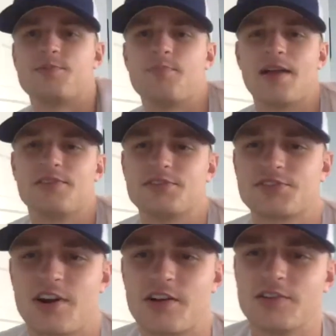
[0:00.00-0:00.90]
mental
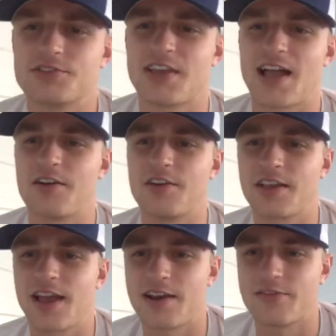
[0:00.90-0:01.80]
struggles, how did
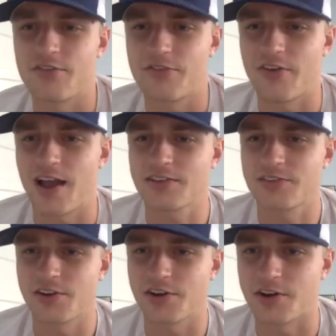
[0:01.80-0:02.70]
it kind of
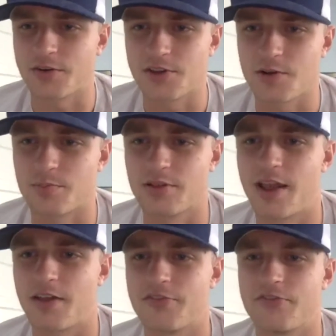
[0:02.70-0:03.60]
affect your
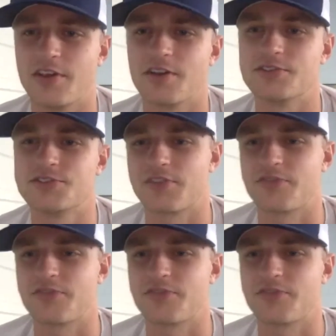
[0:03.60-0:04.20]
play on the field? It's like